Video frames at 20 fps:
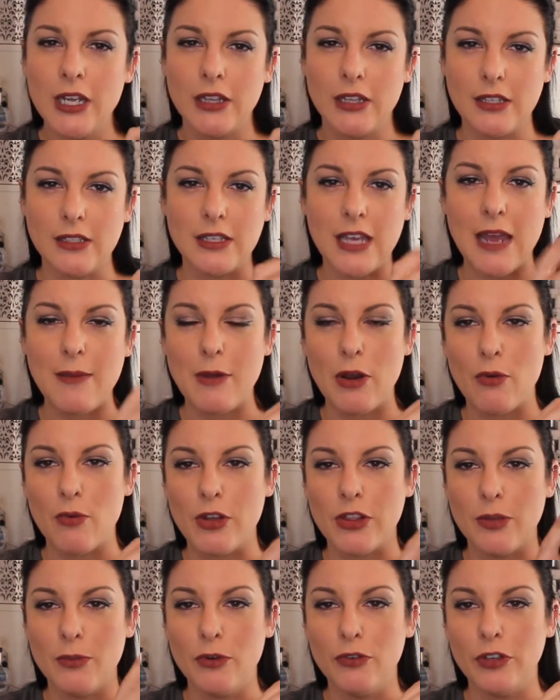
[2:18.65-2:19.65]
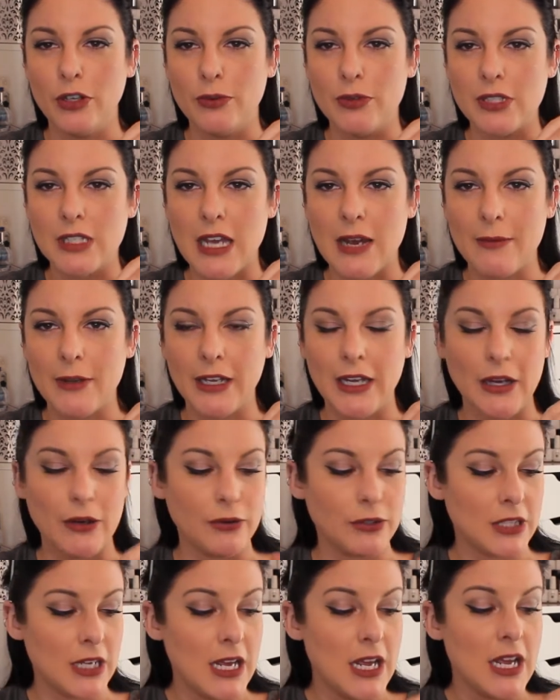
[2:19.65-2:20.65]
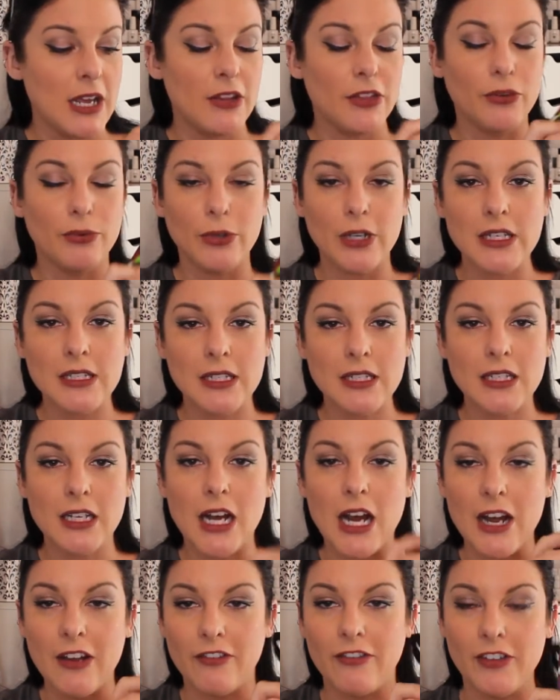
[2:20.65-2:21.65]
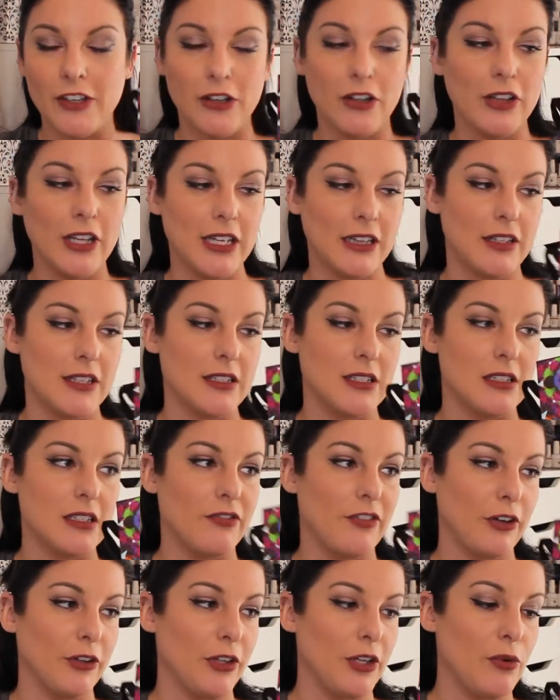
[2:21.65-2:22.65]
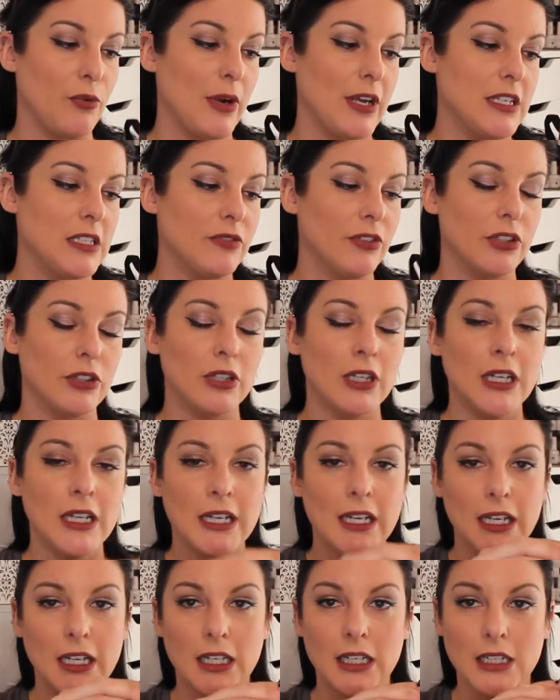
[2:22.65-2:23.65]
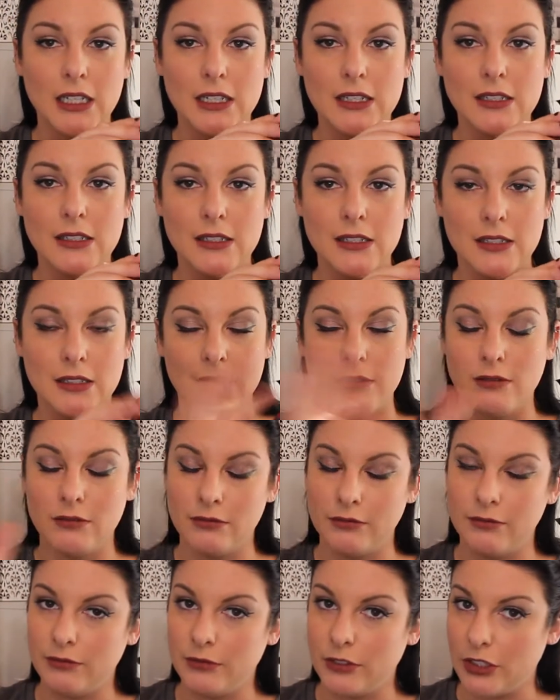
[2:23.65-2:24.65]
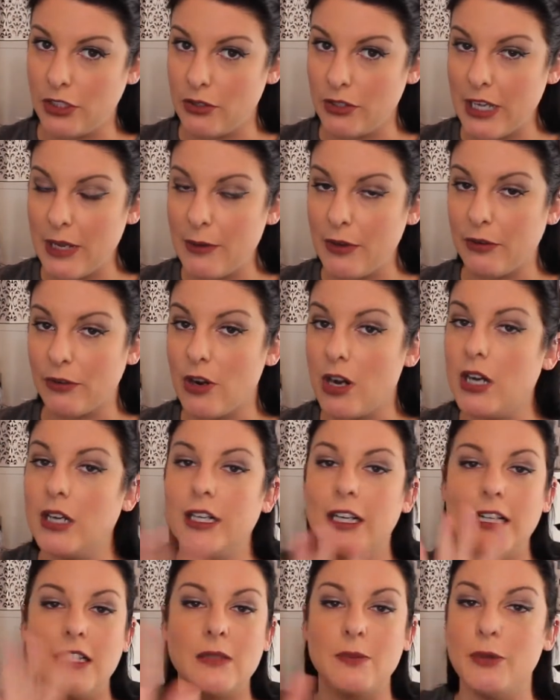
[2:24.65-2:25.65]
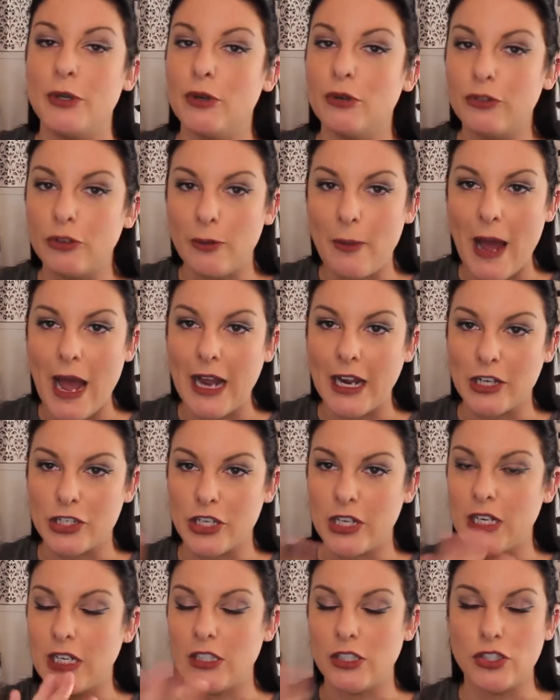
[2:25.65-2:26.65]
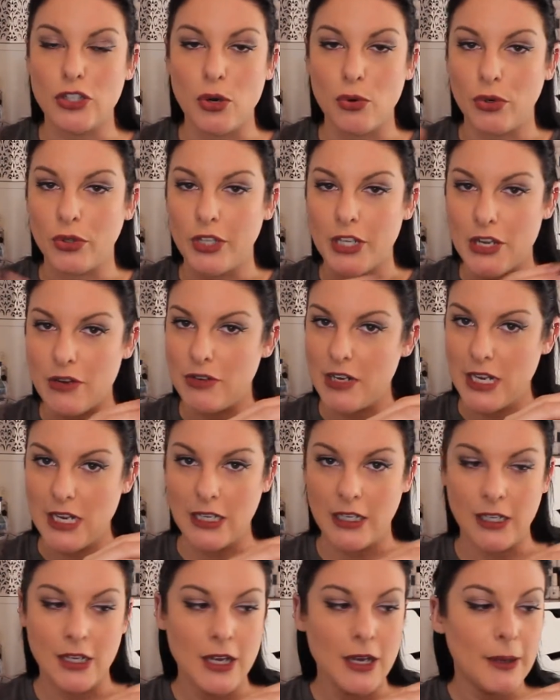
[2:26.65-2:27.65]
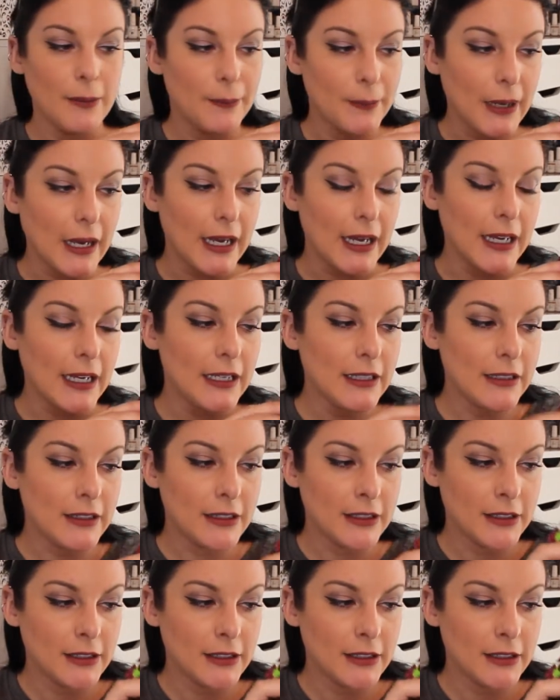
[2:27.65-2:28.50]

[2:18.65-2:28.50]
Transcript: This came out when the movie was coming out. The reason that I feel like this is fairly wasteful is, don't get me wrong, it's beautiful packaging, it's totally unique. But,